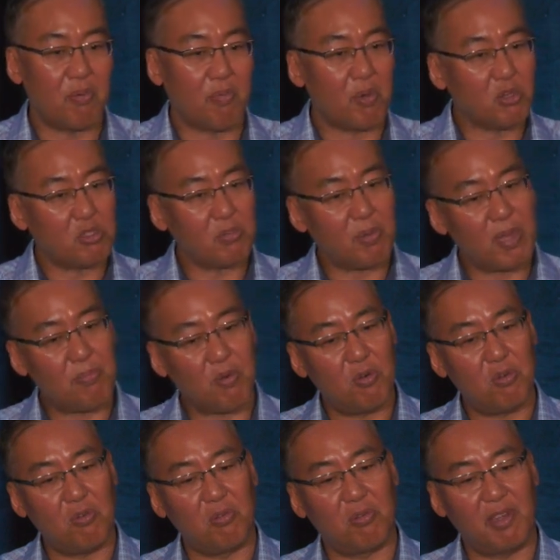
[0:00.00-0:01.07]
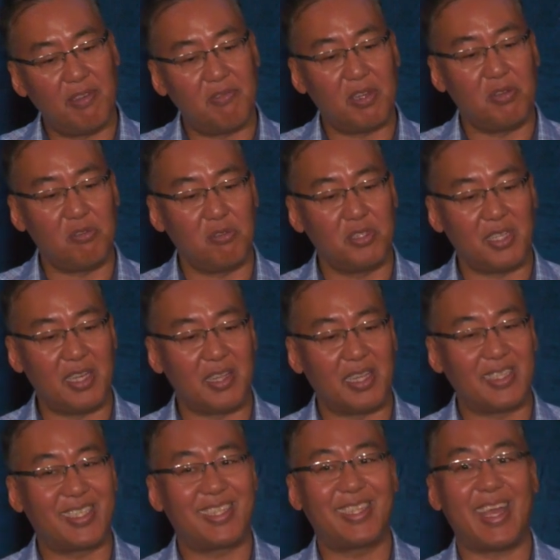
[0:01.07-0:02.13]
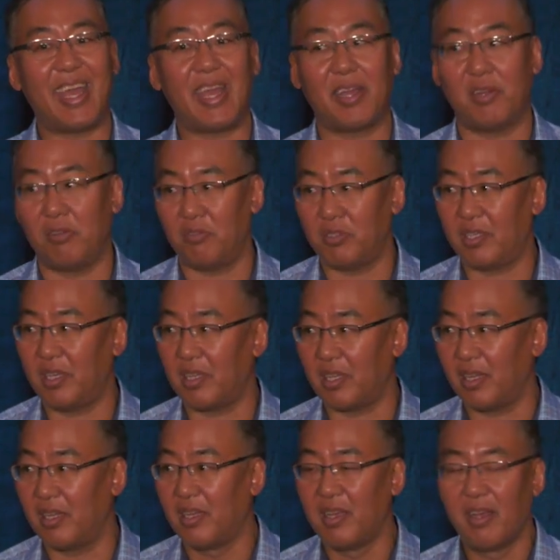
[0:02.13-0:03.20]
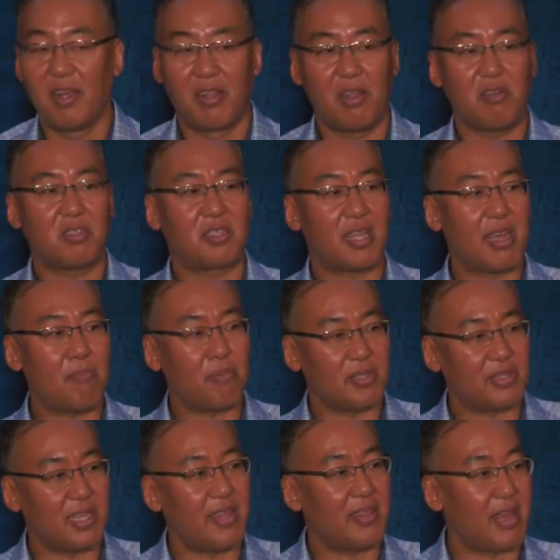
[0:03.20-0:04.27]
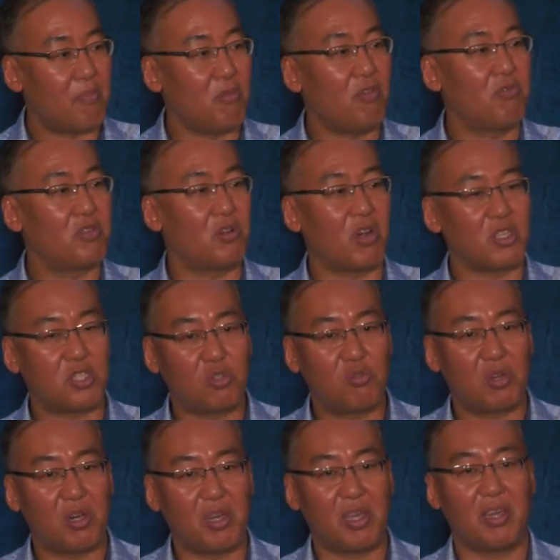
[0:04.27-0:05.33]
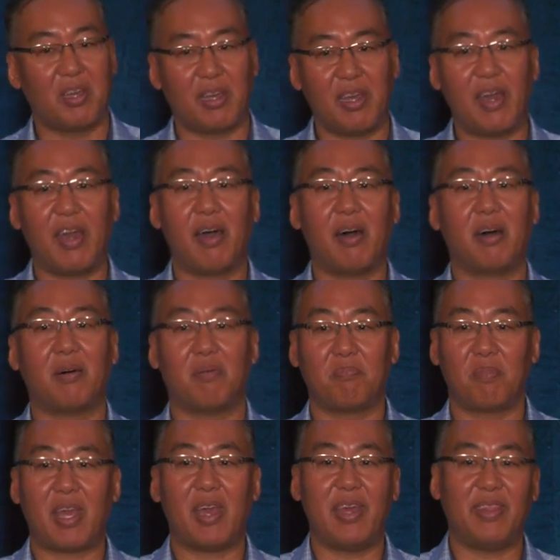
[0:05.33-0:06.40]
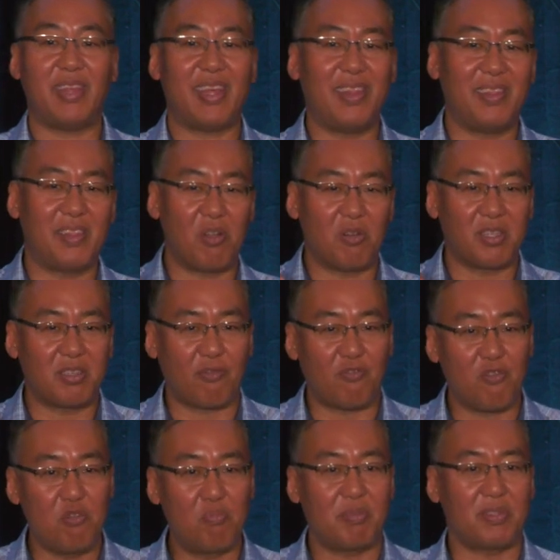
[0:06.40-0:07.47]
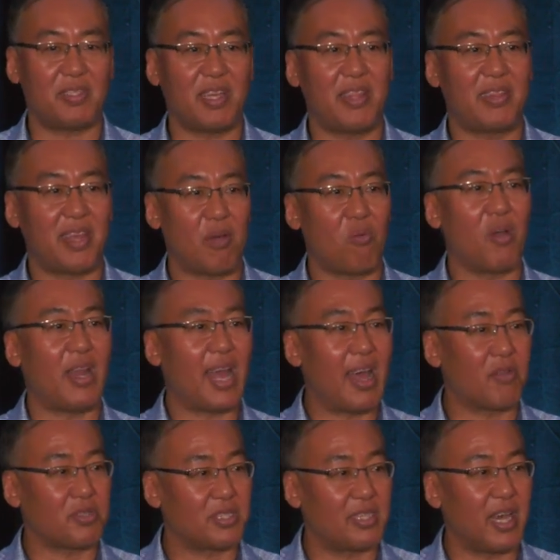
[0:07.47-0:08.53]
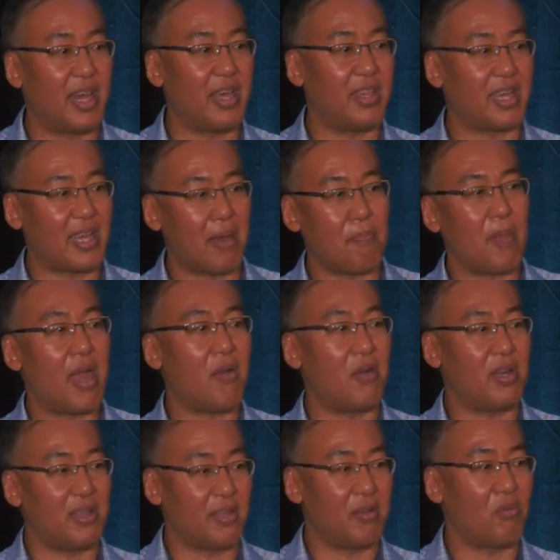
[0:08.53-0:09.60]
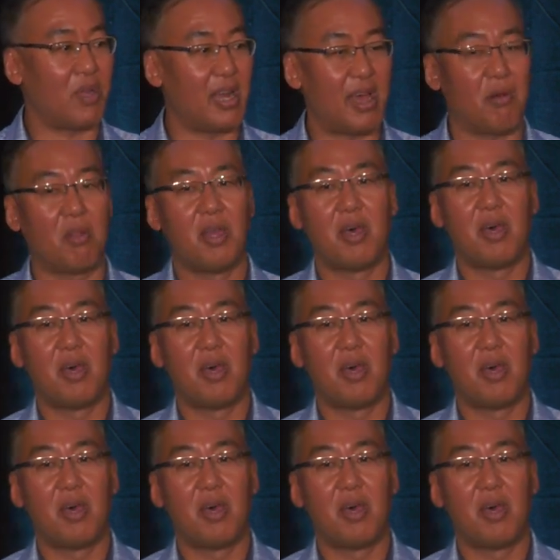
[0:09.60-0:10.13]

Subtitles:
But most people who lived in New Zealand stay in New Zealand. There's 10% that moved to Australia, and then there was a few percent that went outside, they got married and they went out.